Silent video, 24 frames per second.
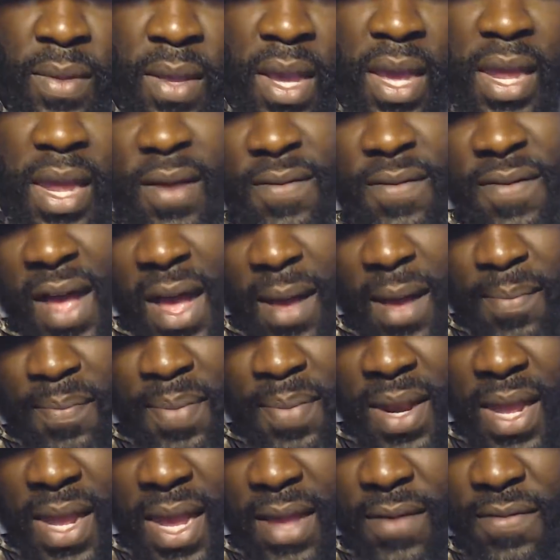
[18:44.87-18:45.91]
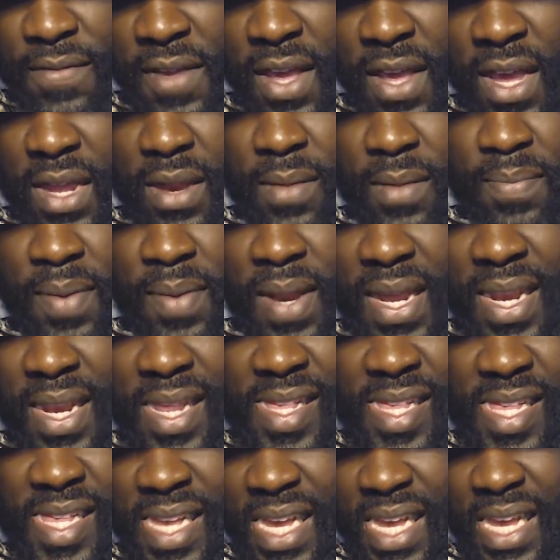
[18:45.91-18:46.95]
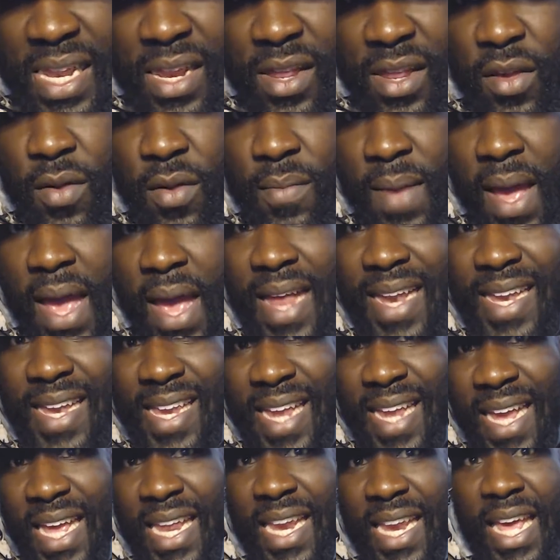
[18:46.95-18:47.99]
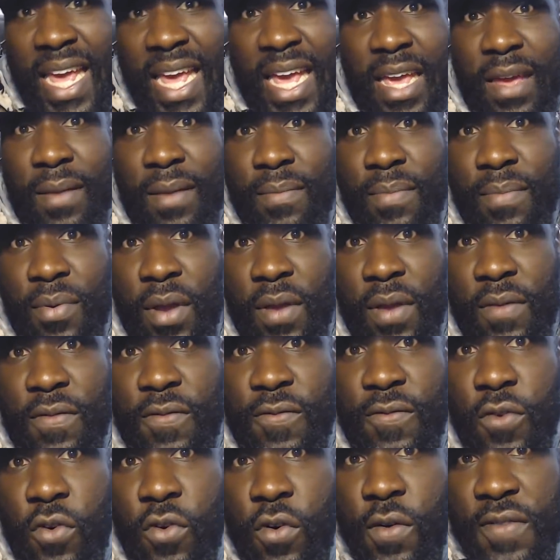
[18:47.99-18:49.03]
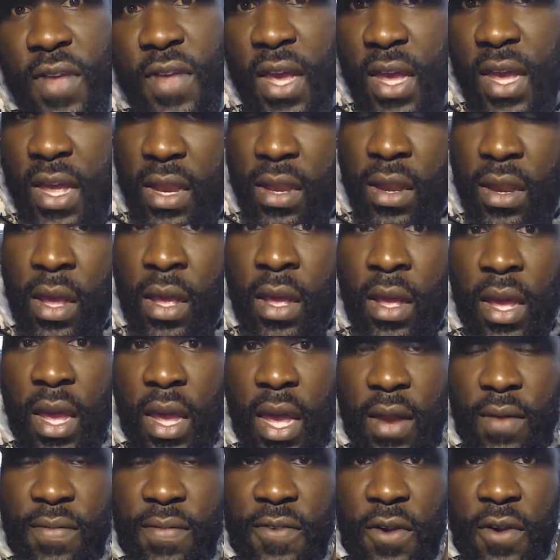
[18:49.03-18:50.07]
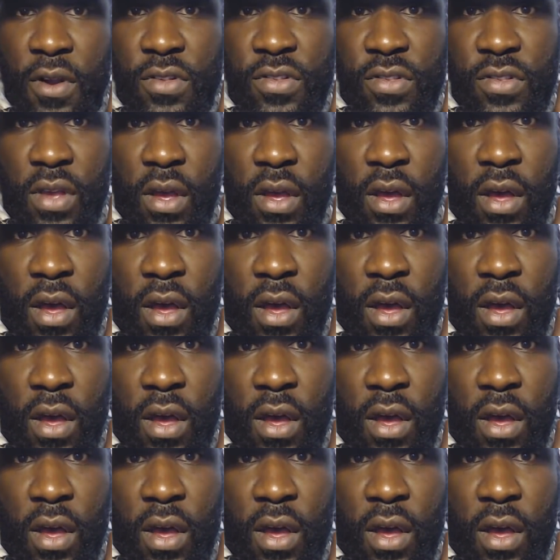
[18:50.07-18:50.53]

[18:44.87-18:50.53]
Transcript: And if he can plant a seed in your mind, then it can bring forth. It'll first